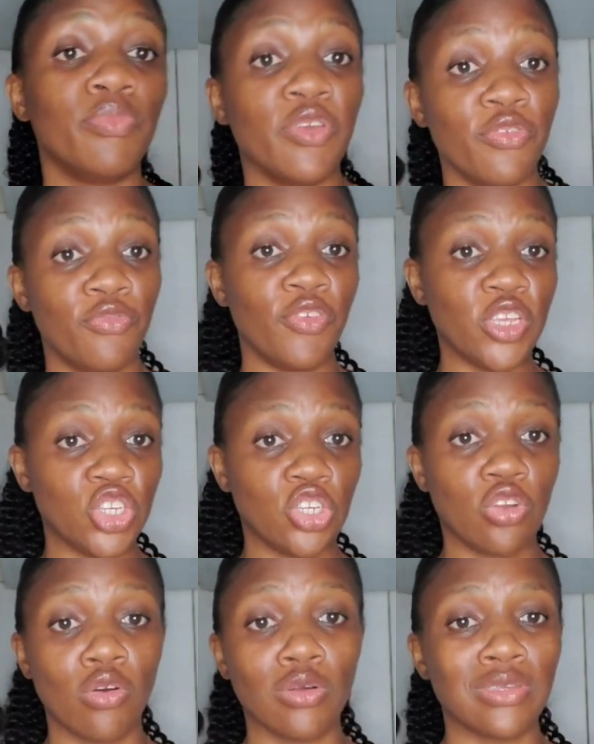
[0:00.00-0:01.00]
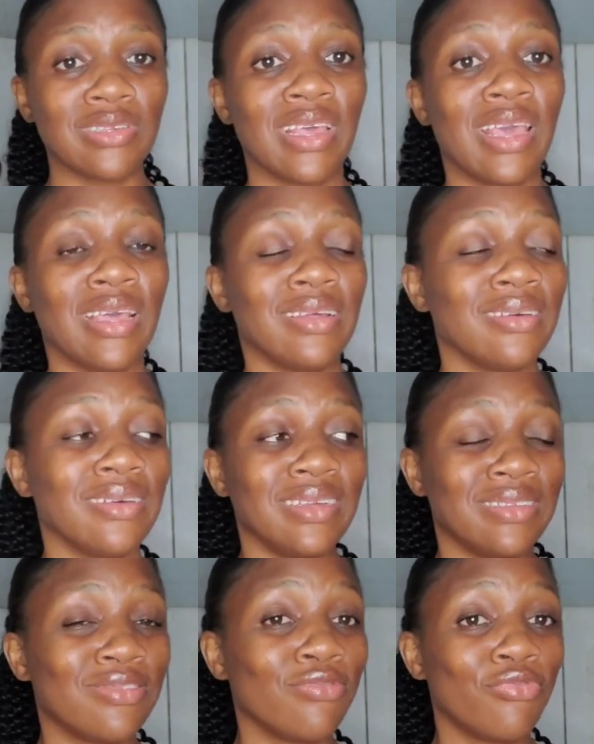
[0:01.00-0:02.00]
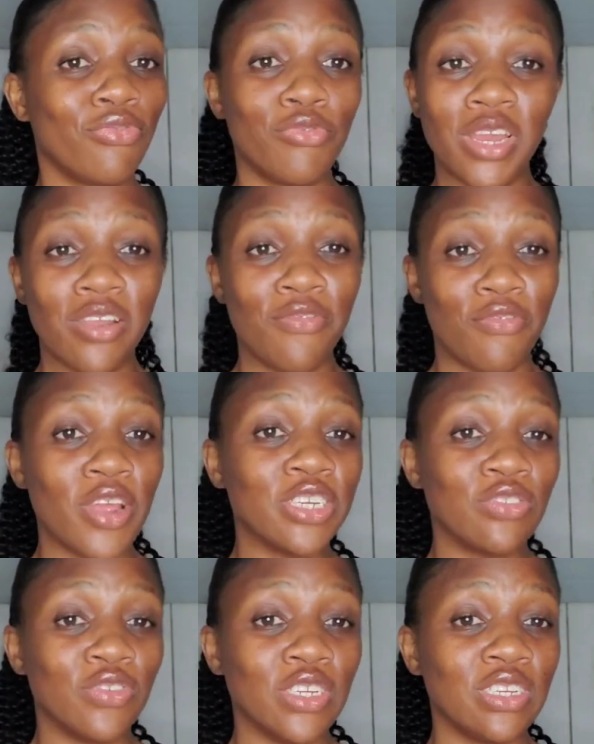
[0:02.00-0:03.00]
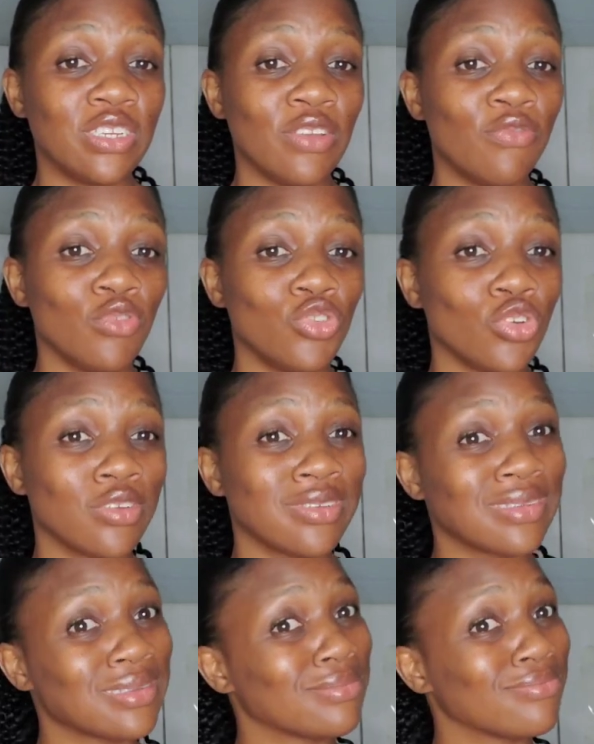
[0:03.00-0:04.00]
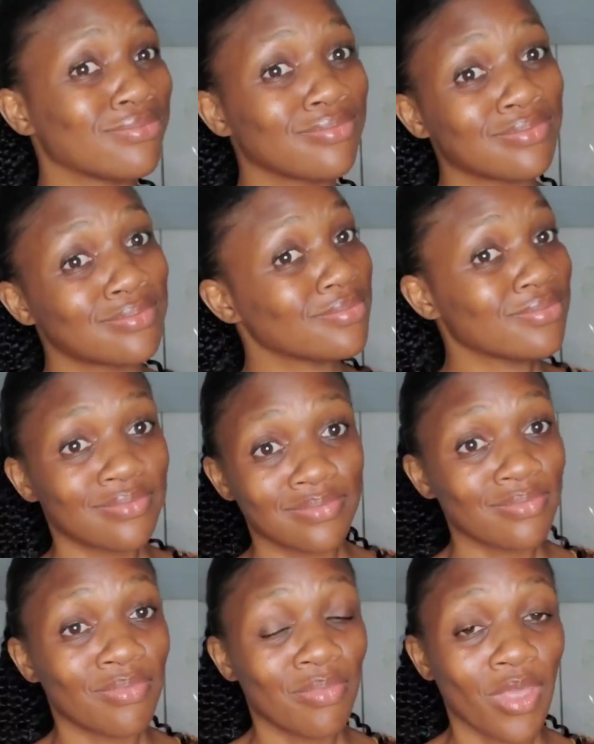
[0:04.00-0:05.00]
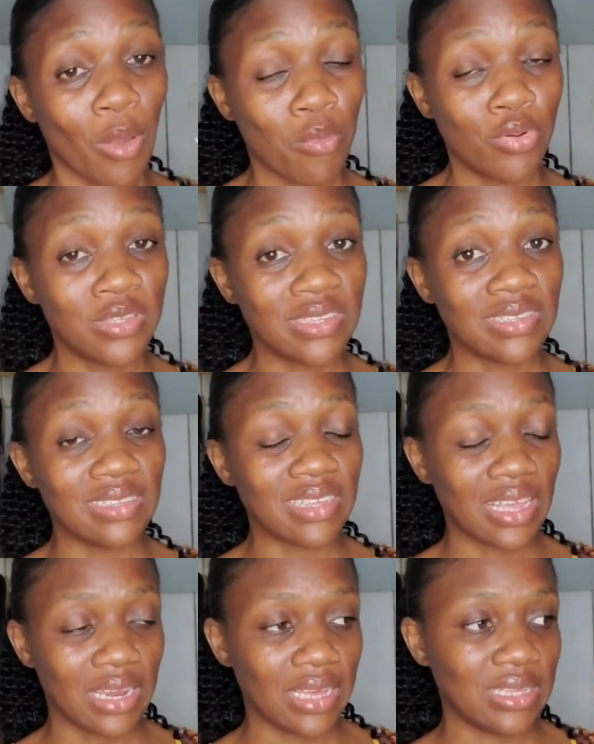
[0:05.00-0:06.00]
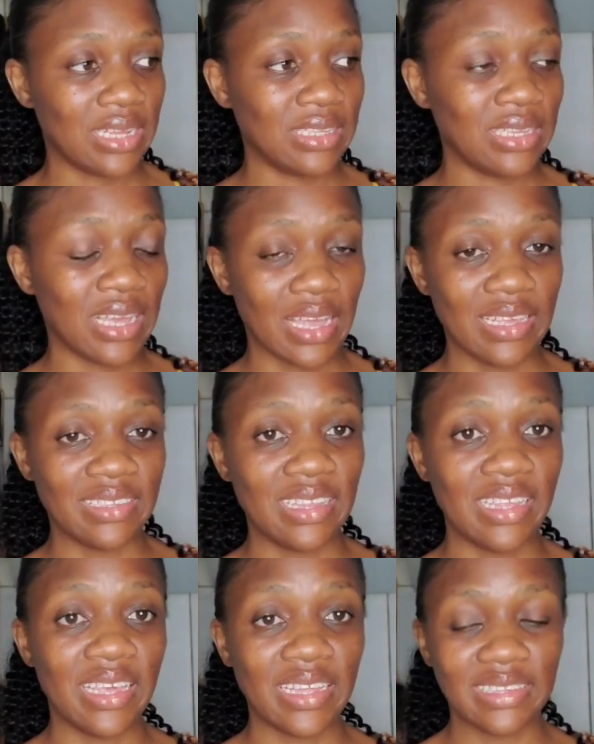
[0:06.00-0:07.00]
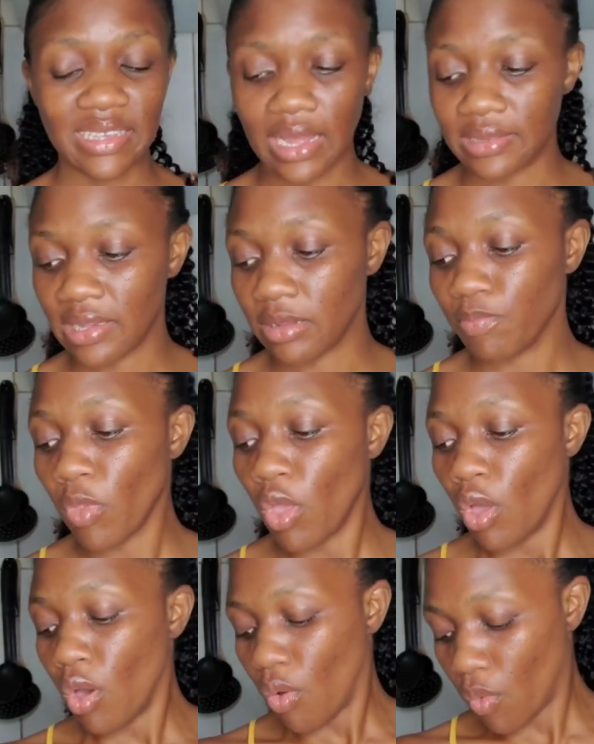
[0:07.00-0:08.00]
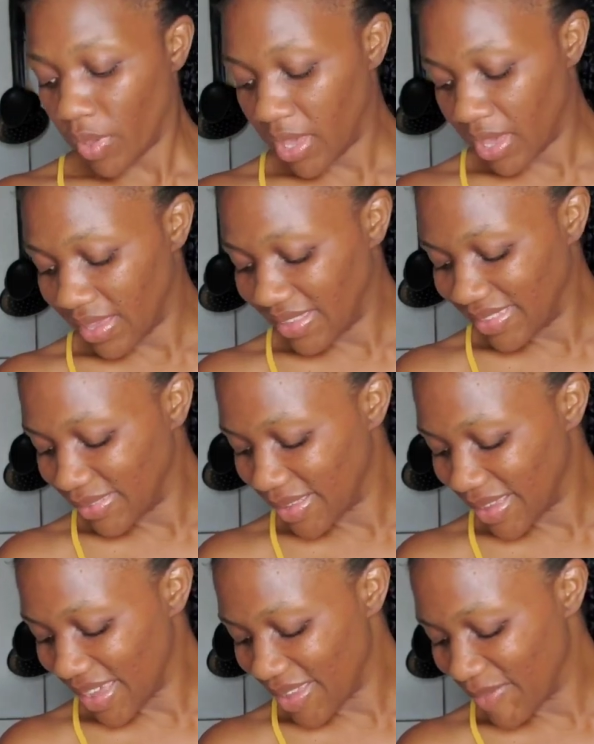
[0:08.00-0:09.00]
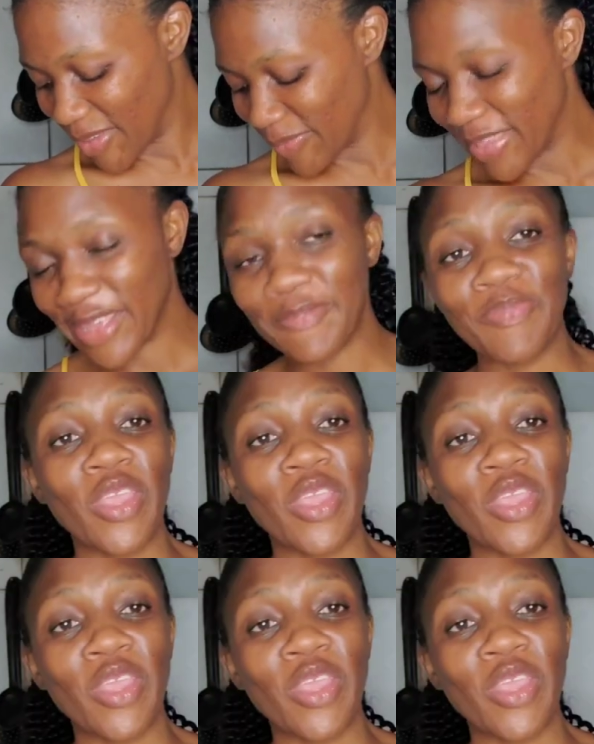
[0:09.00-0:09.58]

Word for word: the fish because it's really fresh fish. If you just put it inside like that, it can easily get scattered okay hi baby